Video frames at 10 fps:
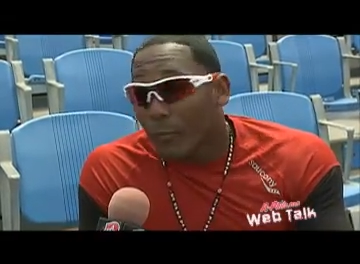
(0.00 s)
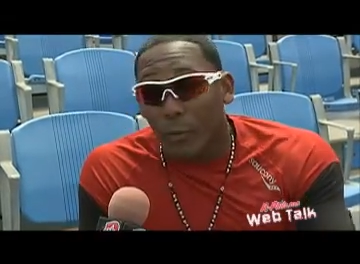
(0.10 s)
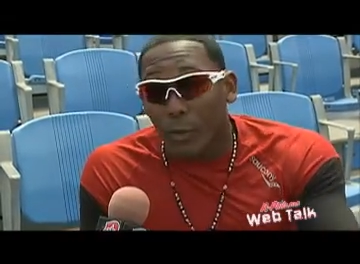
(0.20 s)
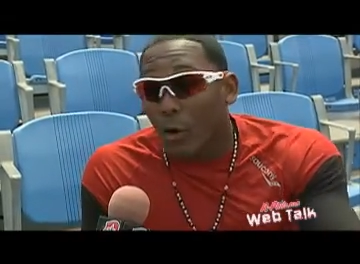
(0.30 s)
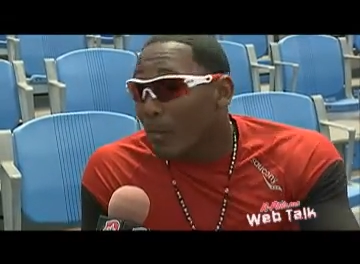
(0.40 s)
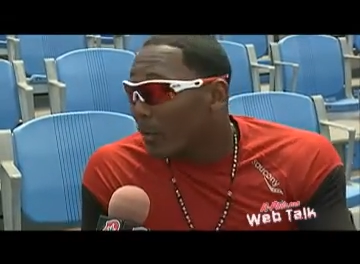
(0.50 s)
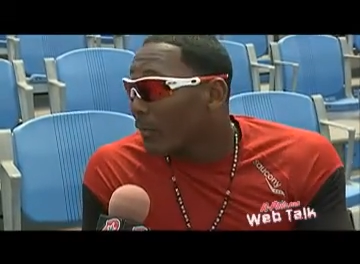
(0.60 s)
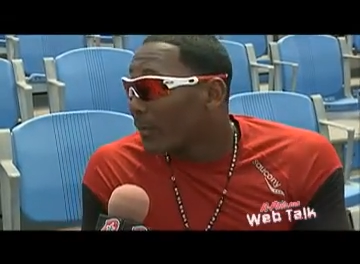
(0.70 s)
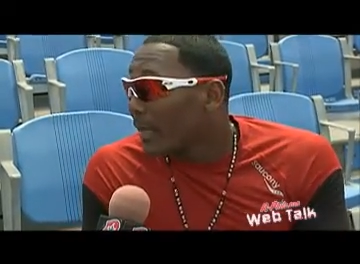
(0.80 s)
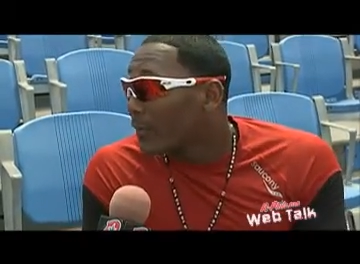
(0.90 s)
for a
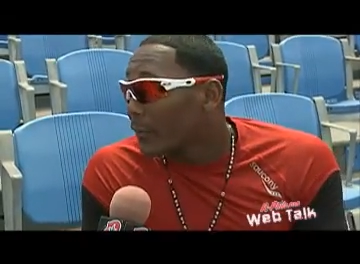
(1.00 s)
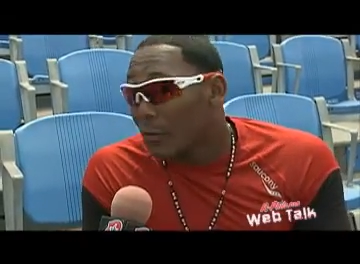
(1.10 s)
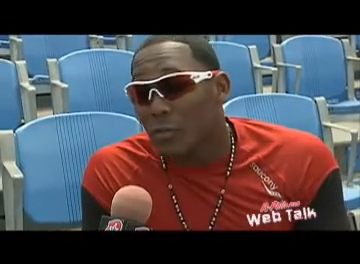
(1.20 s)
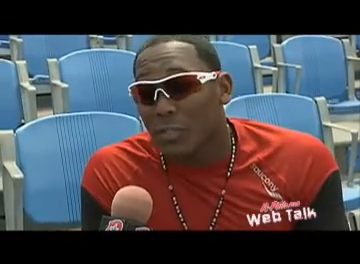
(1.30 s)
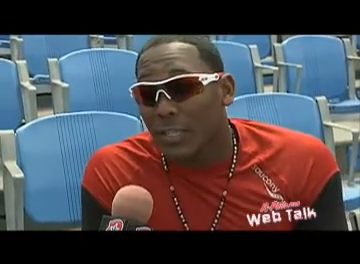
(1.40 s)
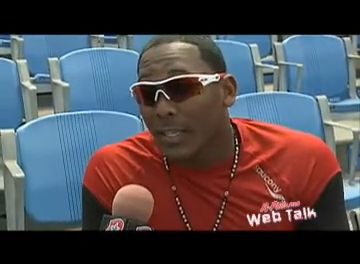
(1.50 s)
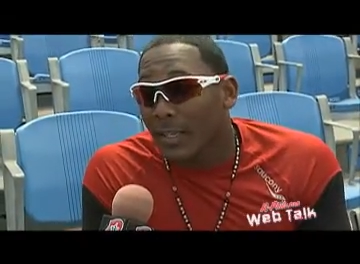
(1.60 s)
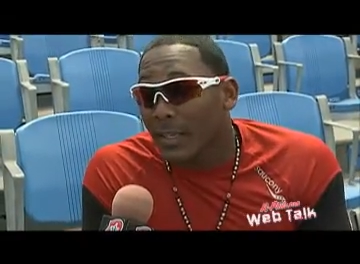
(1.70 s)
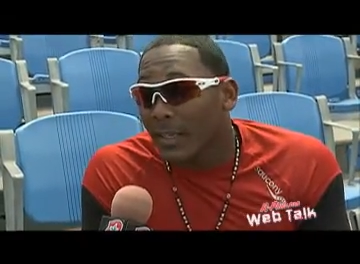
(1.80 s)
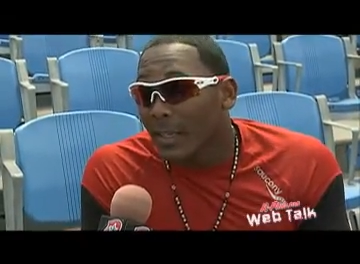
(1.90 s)
couple of days if you see
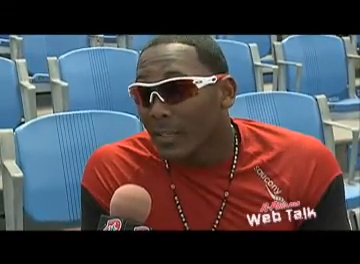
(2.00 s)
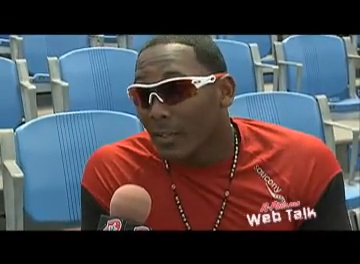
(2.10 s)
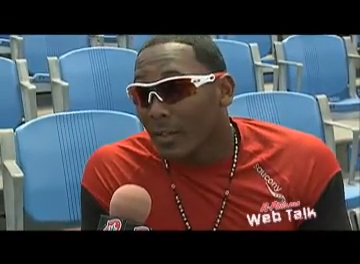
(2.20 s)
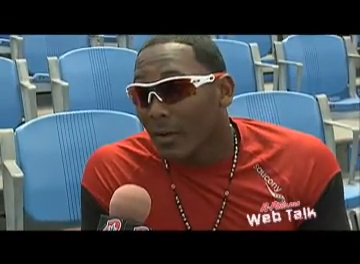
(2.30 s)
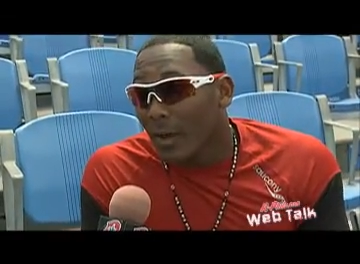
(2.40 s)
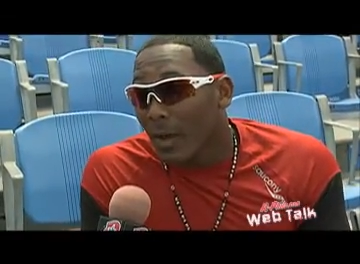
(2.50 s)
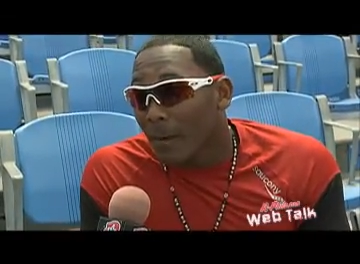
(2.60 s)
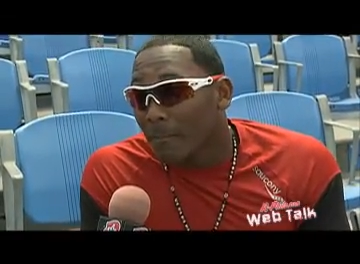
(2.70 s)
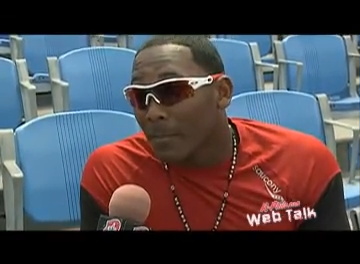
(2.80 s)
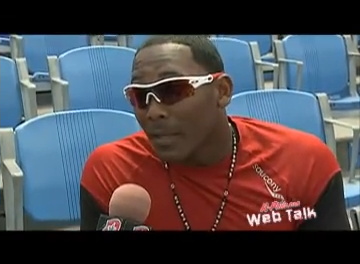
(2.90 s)
it, you know.
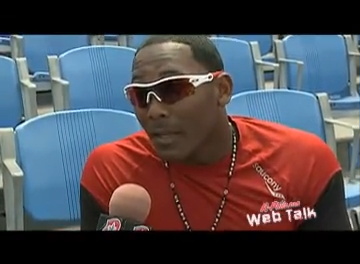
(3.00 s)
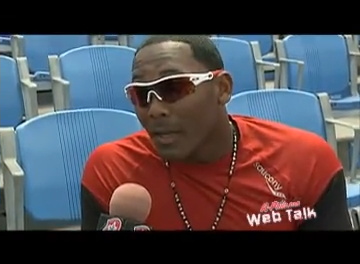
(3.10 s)
Um,